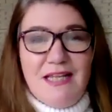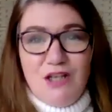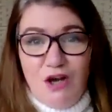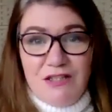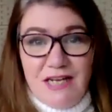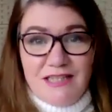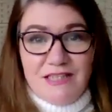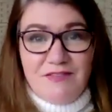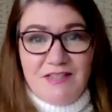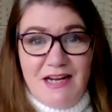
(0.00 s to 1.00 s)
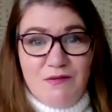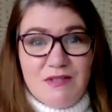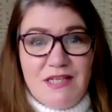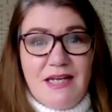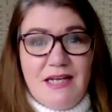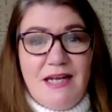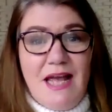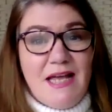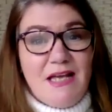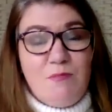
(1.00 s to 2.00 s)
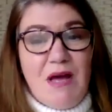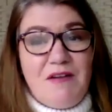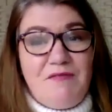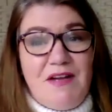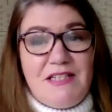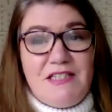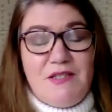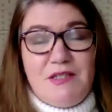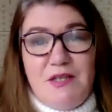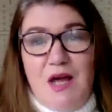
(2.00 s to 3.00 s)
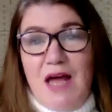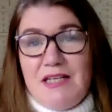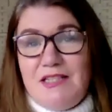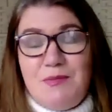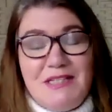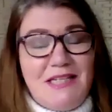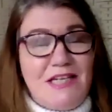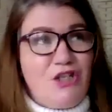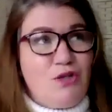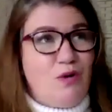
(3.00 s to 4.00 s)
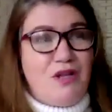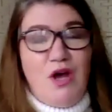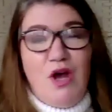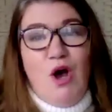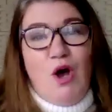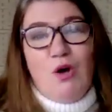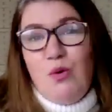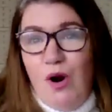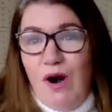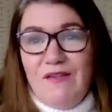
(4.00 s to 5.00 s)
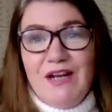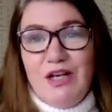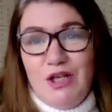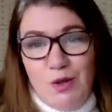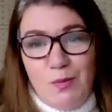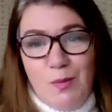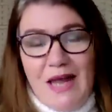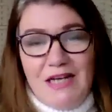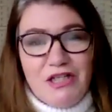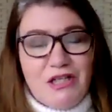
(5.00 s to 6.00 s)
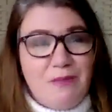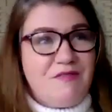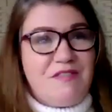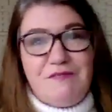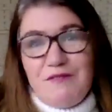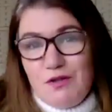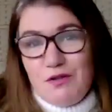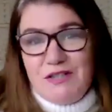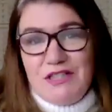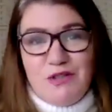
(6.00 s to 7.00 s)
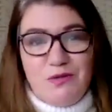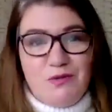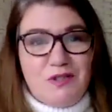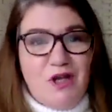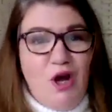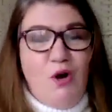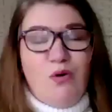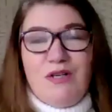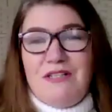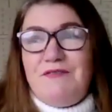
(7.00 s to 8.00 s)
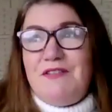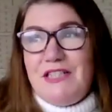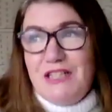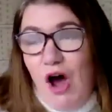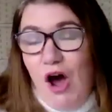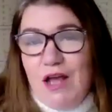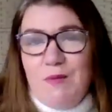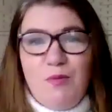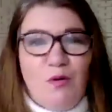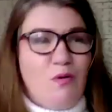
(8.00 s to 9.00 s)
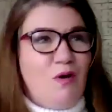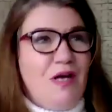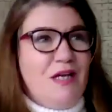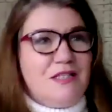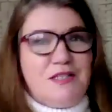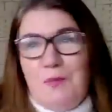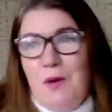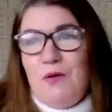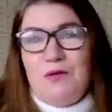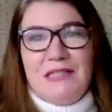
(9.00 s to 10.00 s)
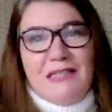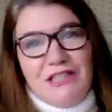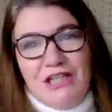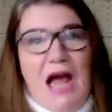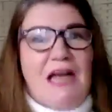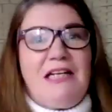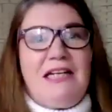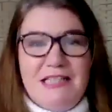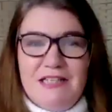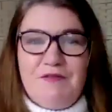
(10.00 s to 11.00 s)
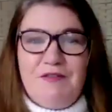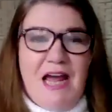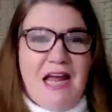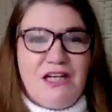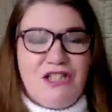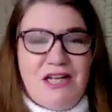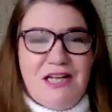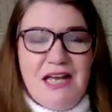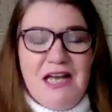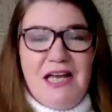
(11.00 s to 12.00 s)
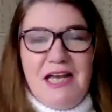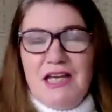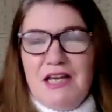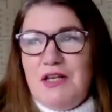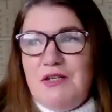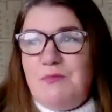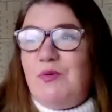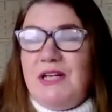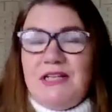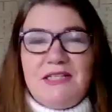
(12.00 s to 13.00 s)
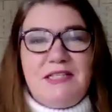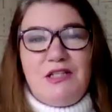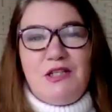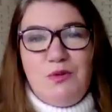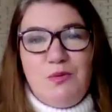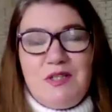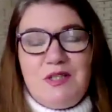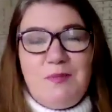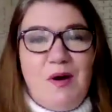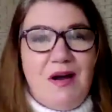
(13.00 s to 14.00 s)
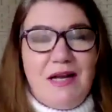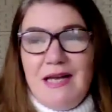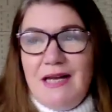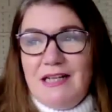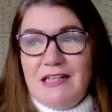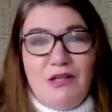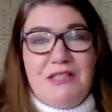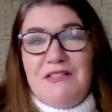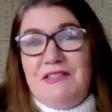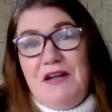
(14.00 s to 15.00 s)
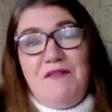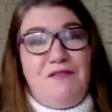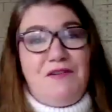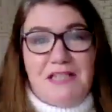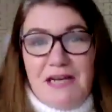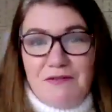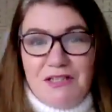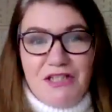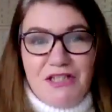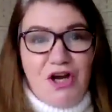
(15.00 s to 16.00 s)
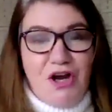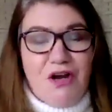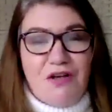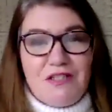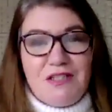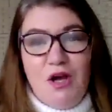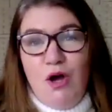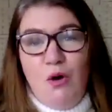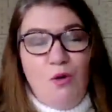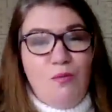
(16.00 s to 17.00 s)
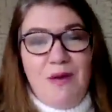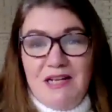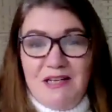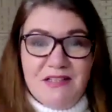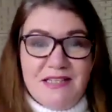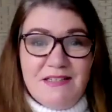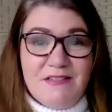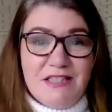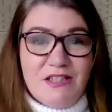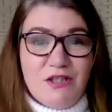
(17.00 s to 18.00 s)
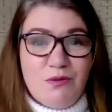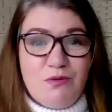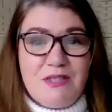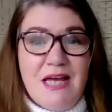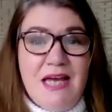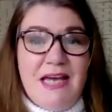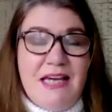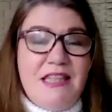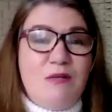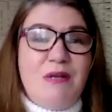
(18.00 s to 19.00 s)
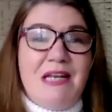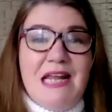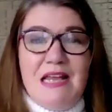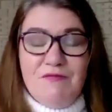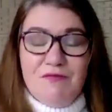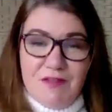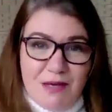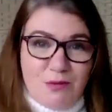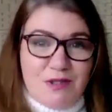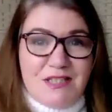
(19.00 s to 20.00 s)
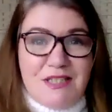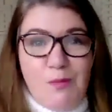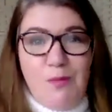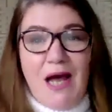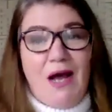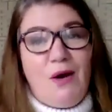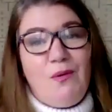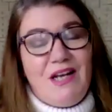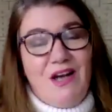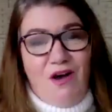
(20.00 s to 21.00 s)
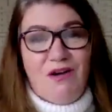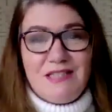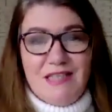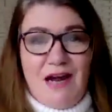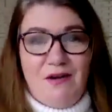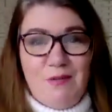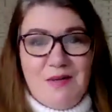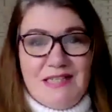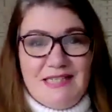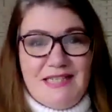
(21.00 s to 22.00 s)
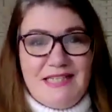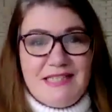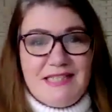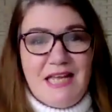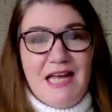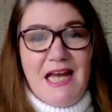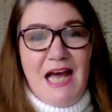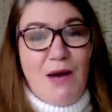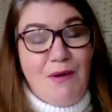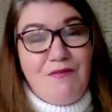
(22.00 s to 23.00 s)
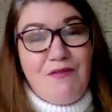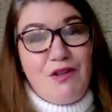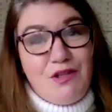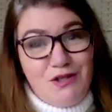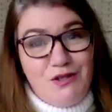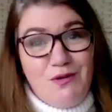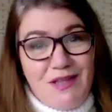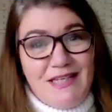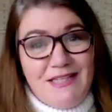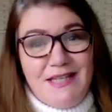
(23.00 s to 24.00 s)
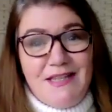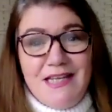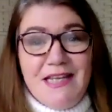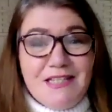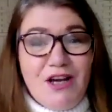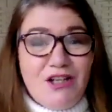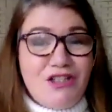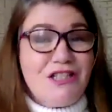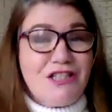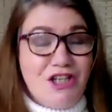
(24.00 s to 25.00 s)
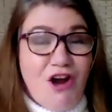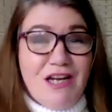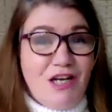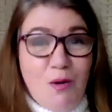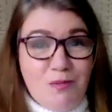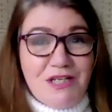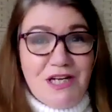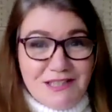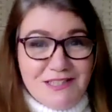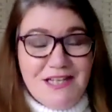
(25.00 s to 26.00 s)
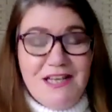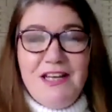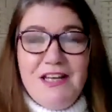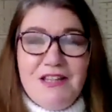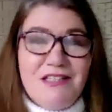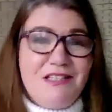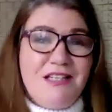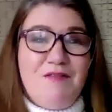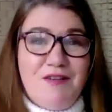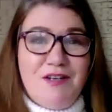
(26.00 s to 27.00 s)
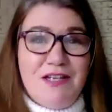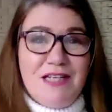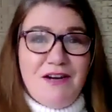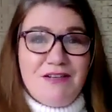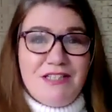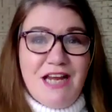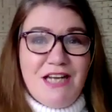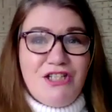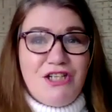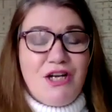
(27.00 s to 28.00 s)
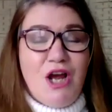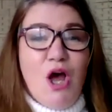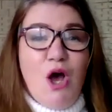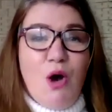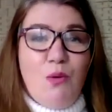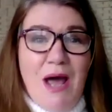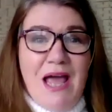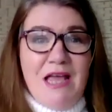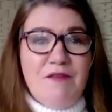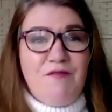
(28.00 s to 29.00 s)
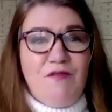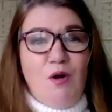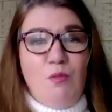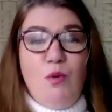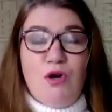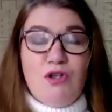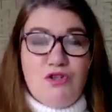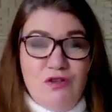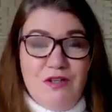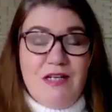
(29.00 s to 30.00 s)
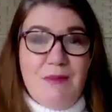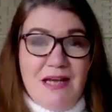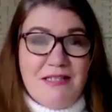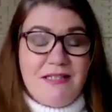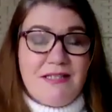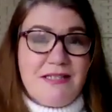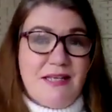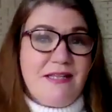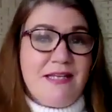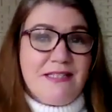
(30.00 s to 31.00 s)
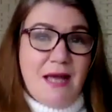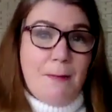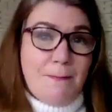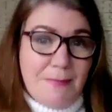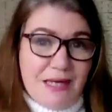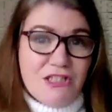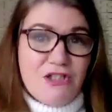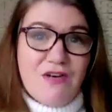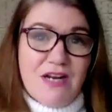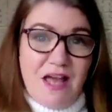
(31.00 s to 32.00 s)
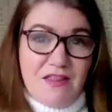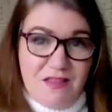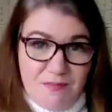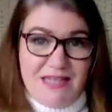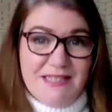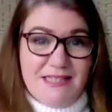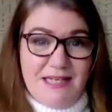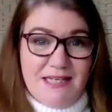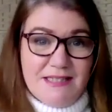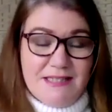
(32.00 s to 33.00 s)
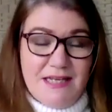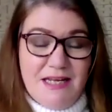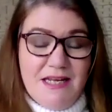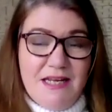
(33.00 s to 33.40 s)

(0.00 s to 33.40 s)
In the context of dowsing, it can manifest as an obsession with acquiring a new pendulum of different crystals or a different type, or supposedly channeling different energy. It can bring us to want to buy loads of different dowsing charts or many other dowsing tools in the belief that they will somehow enhance our abilities. However, the truth is, these are just shiny objects that divert our attention away from what truly matters, and that's mastering the basics.